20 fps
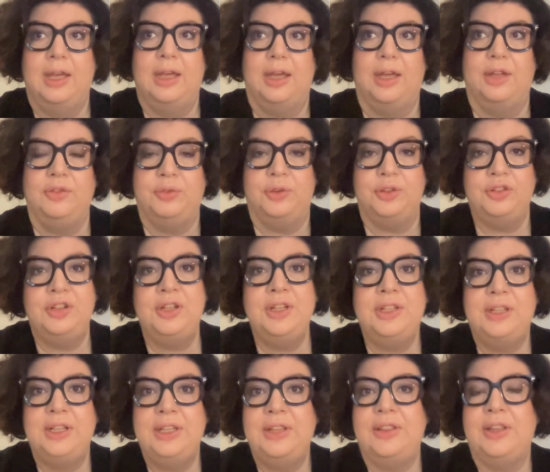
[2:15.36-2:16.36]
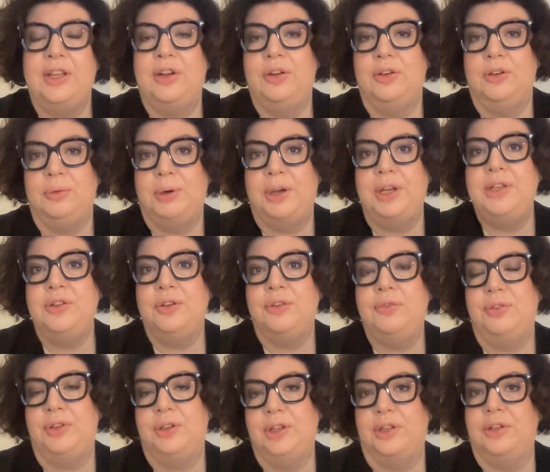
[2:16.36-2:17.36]
Unfortunately, they're quite
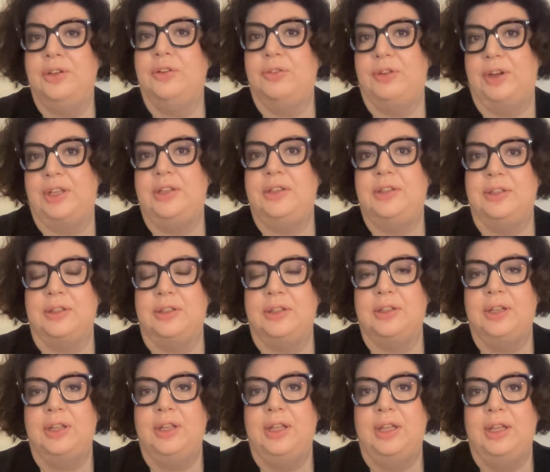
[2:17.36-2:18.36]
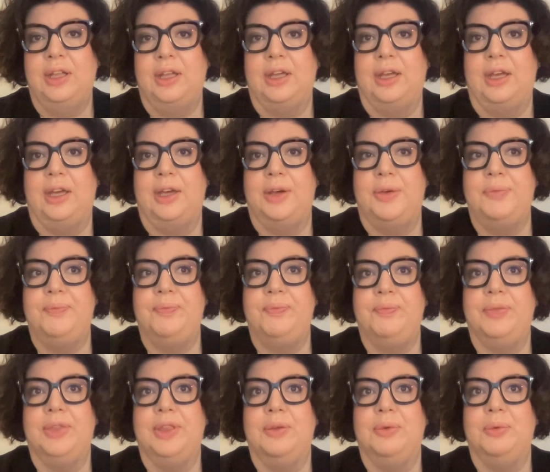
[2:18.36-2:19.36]
often underrated.
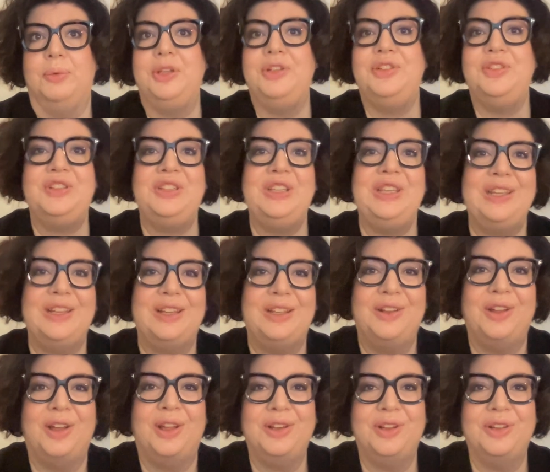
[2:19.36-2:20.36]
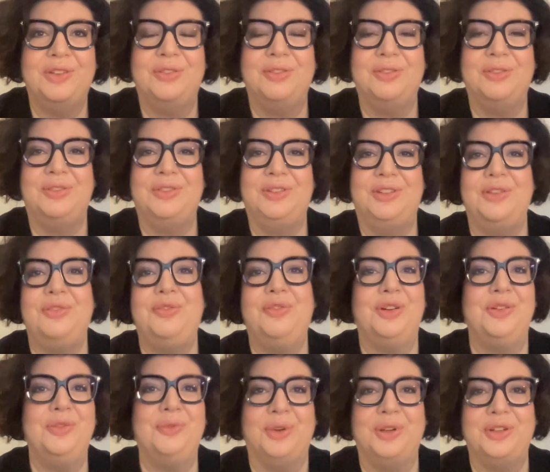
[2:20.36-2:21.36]
We see a lot of
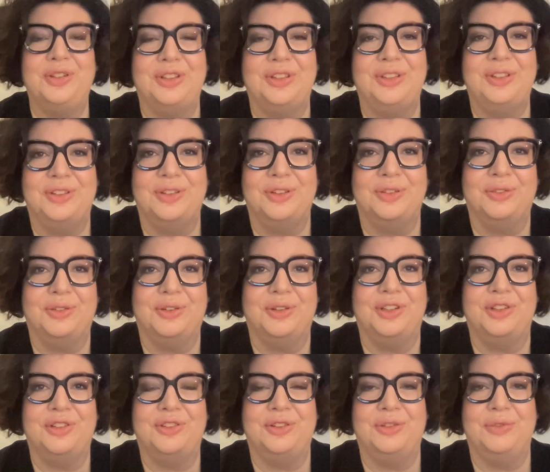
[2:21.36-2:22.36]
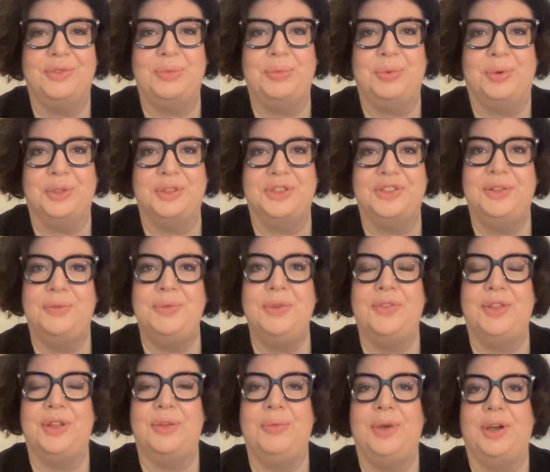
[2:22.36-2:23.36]
different versions of condition reports. Some
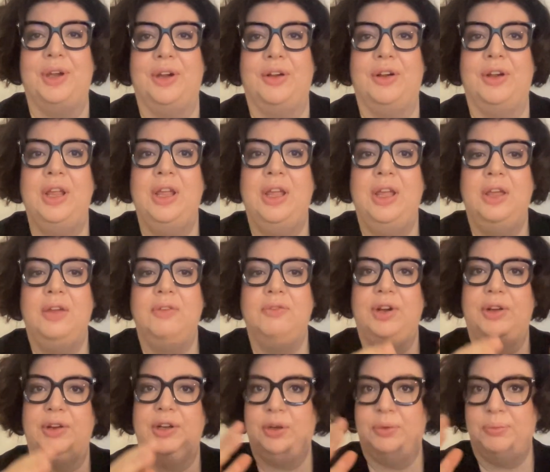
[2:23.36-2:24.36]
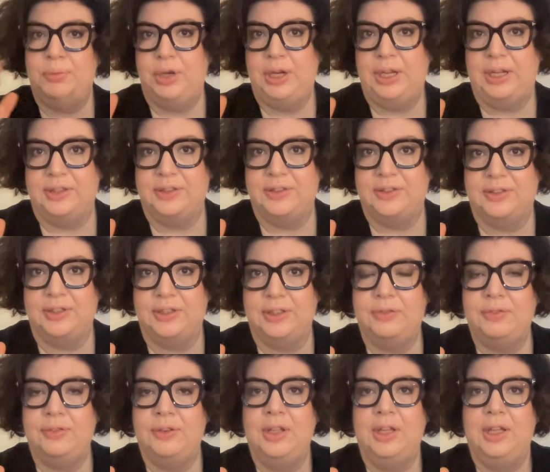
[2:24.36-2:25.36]
of them are very
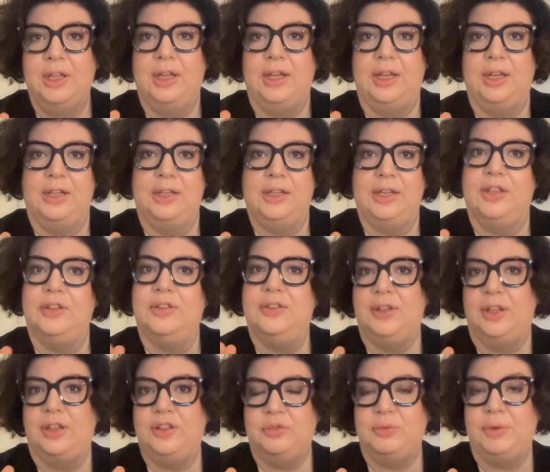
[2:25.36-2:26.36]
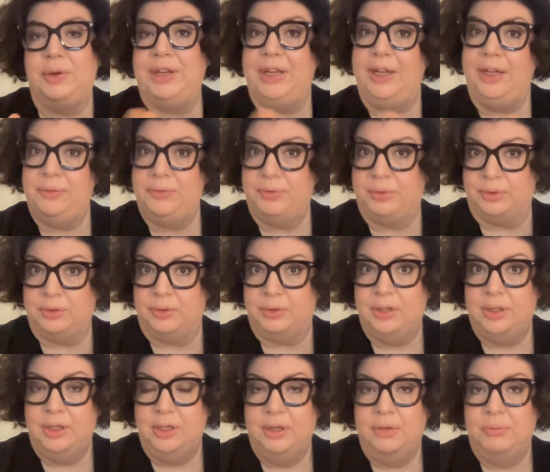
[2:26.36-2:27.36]
comprehensive and as such very helpful,
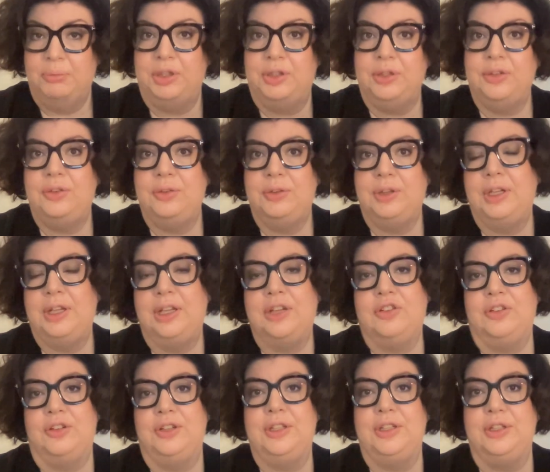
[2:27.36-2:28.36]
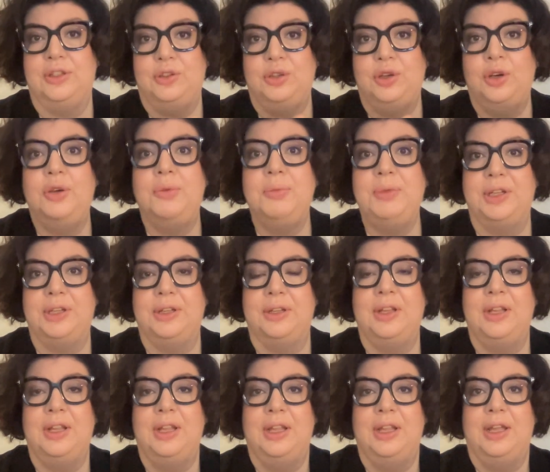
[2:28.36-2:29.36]
because you can actually determine
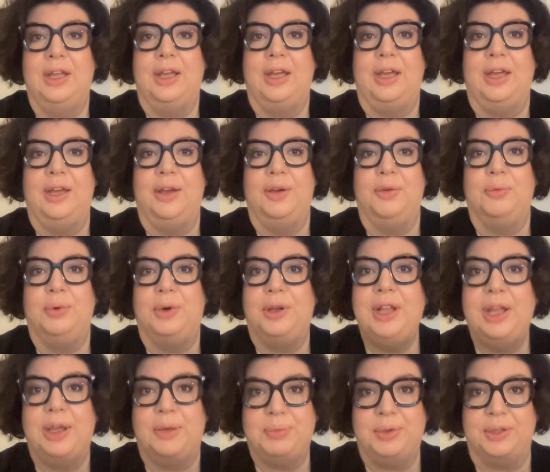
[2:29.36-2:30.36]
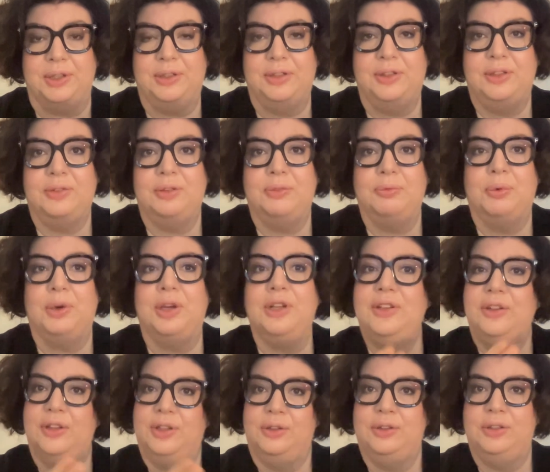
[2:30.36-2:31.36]
what happened, what
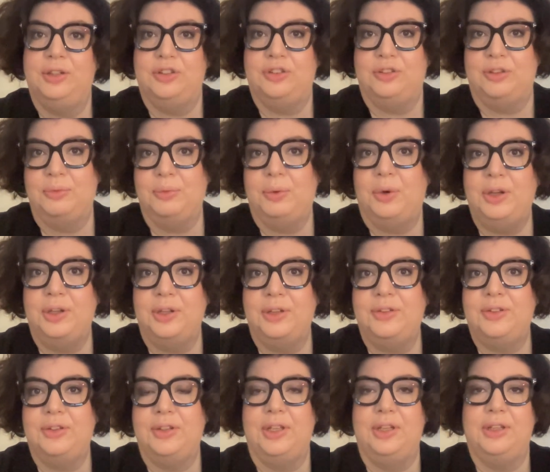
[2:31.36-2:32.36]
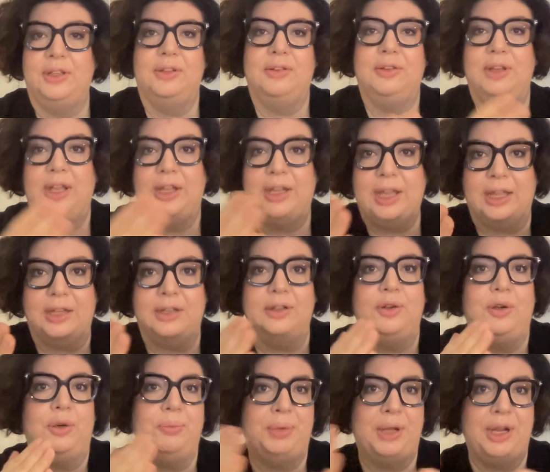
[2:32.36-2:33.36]
the condition was, and again,
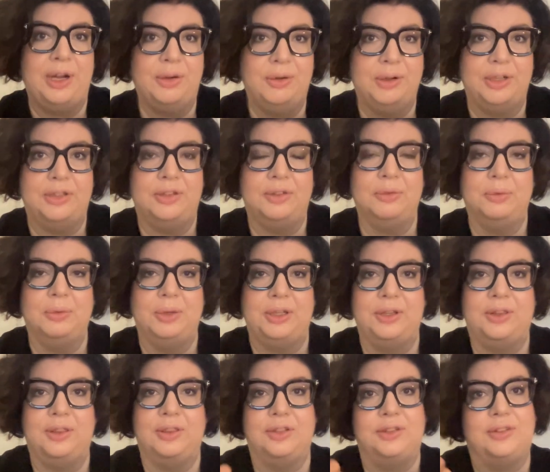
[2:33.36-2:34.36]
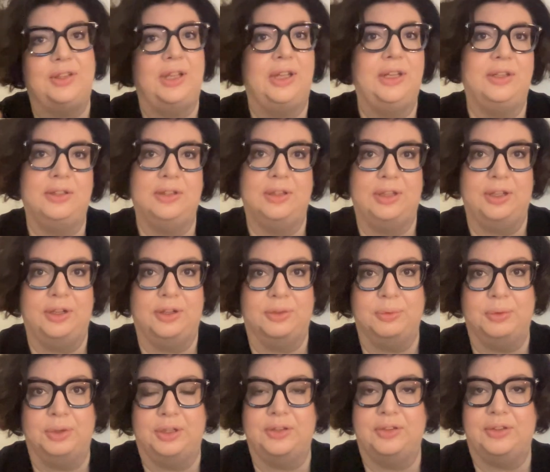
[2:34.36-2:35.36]
compare it with the state the
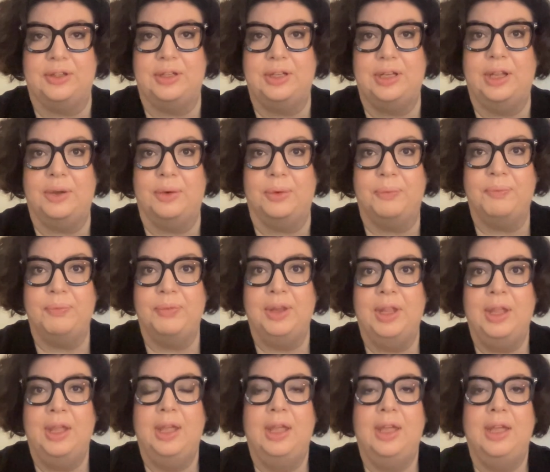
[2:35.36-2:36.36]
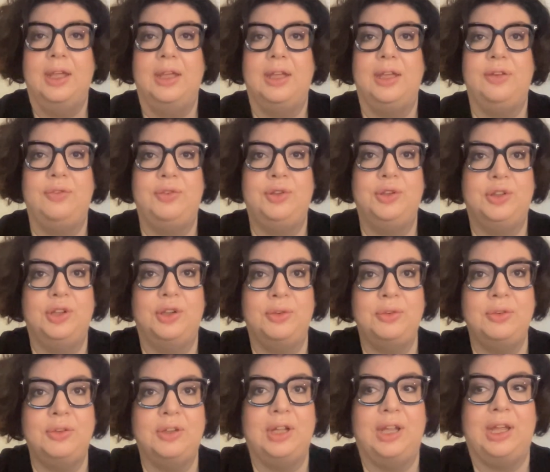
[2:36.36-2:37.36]
artwork is in now. If you
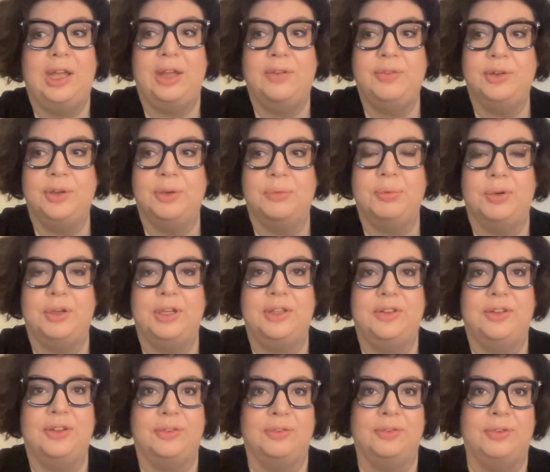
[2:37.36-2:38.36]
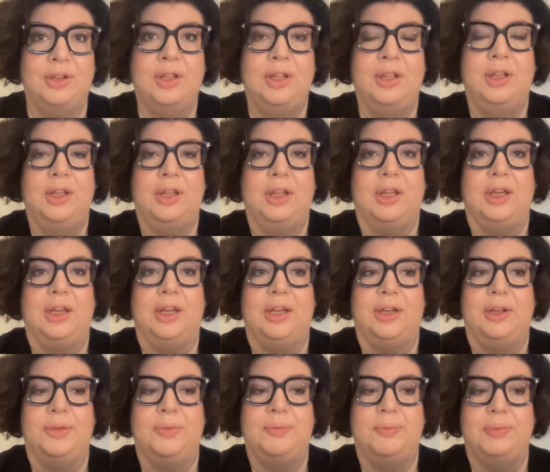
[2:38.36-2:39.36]
don't have a comprehensive
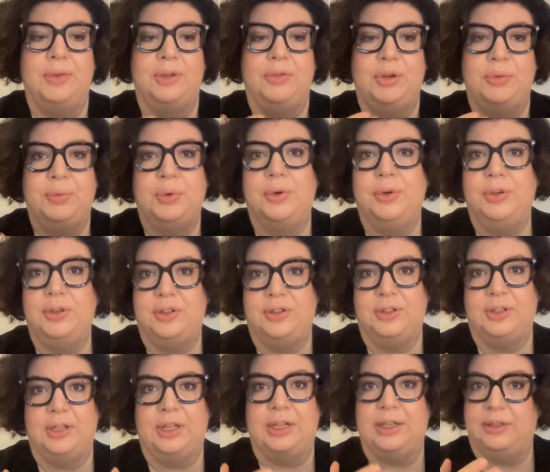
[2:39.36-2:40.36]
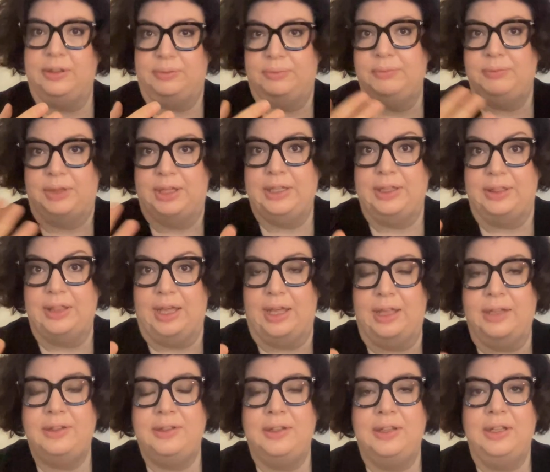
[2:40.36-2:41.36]
report like
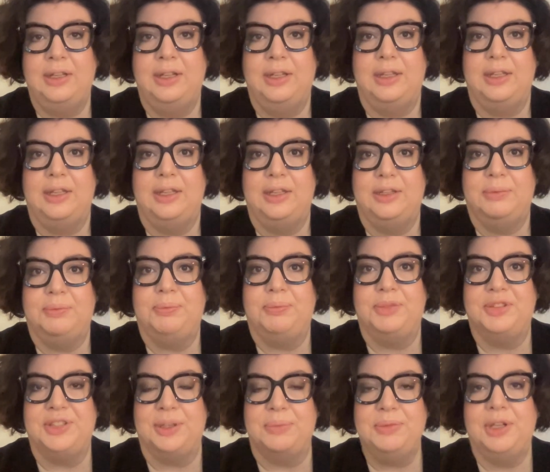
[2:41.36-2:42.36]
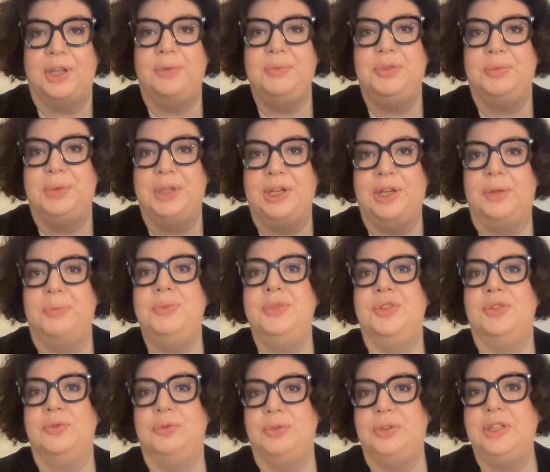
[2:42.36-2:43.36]
that, it sometimes
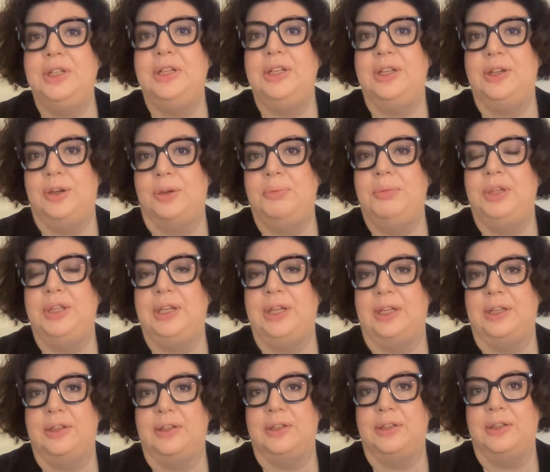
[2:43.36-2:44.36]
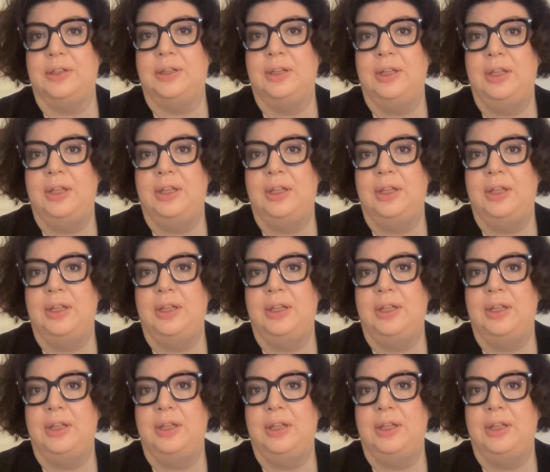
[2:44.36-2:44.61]
becomes really complicated.